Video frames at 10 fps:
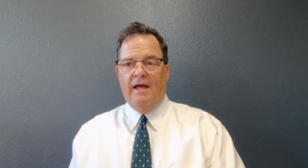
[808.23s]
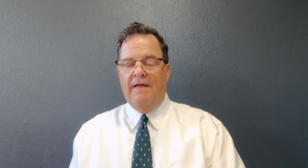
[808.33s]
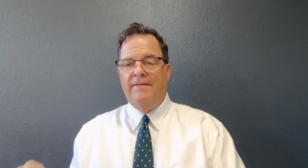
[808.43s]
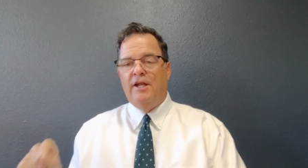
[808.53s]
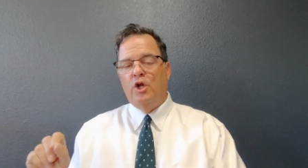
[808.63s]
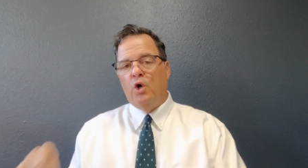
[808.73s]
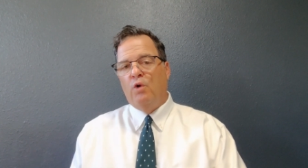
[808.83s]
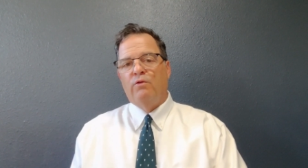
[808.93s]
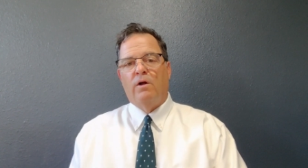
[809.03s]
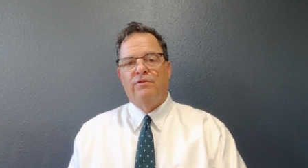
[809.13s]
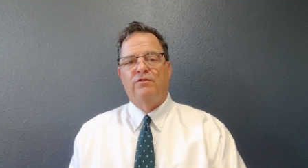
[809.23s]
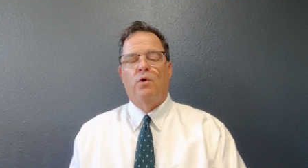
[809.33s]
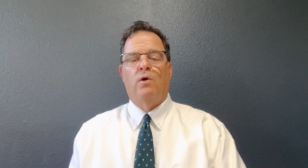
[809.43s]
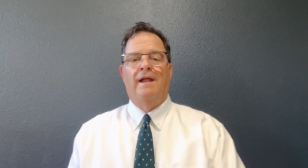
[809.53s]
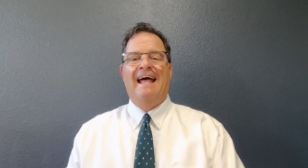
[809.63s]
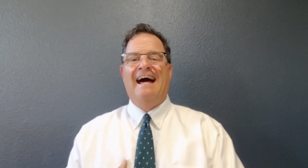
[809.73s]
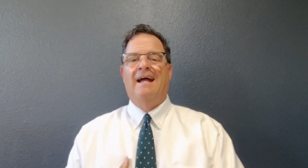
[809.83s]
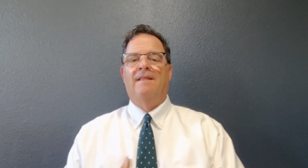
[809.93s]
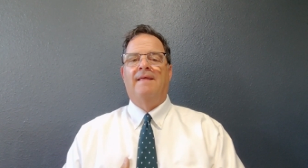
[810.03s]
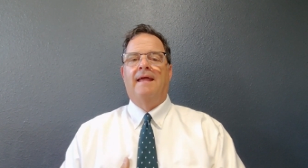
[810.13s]
and then an overall score on
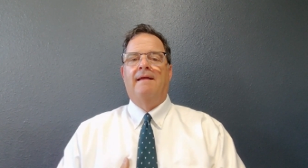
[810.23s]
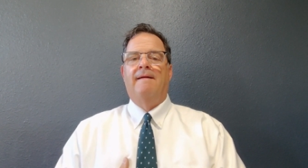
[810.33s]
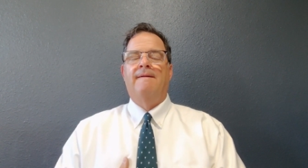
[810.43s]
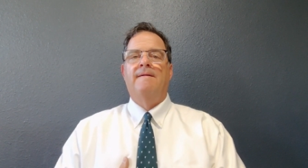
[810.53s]
how did they